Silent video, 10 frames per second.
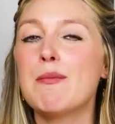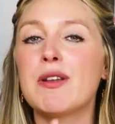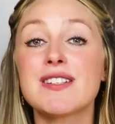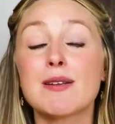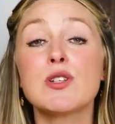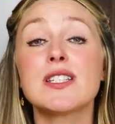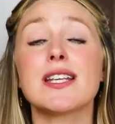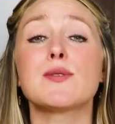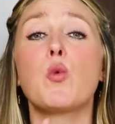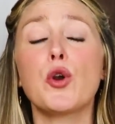But if someone
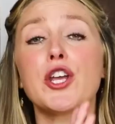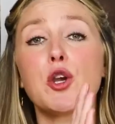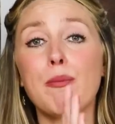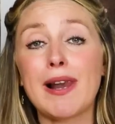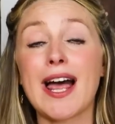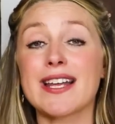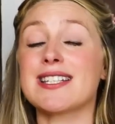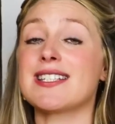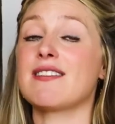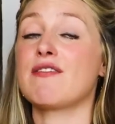says, what are your
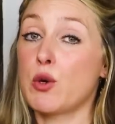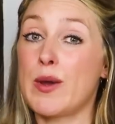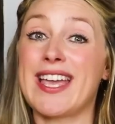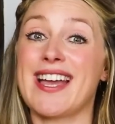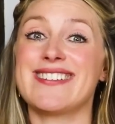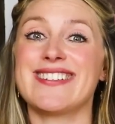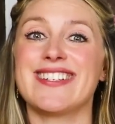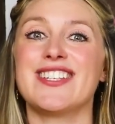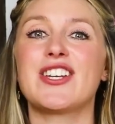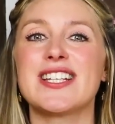plans for the weekend?
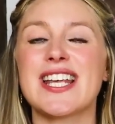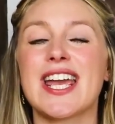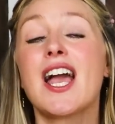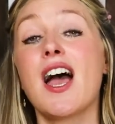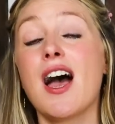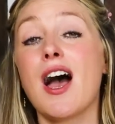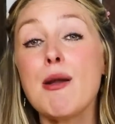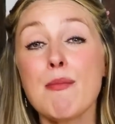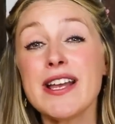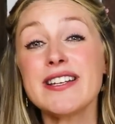You can say,
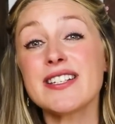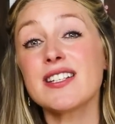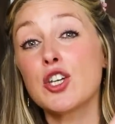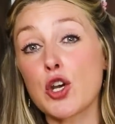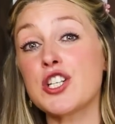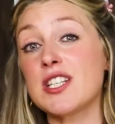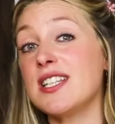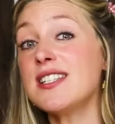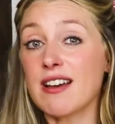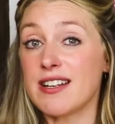I might go to the
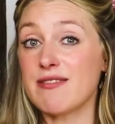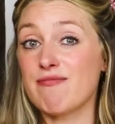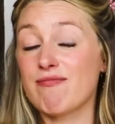seaside.